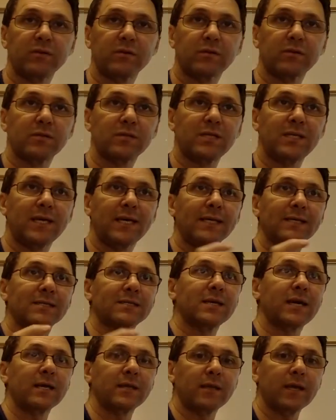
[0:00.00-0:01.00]
because the n
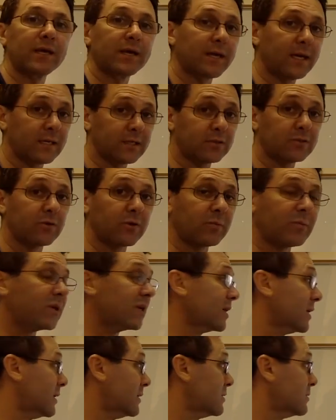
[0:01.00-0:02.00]
sine theta has to
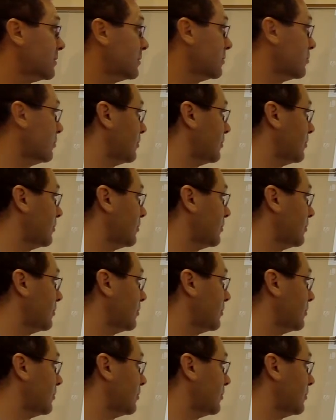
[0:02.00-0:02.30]
remain constant.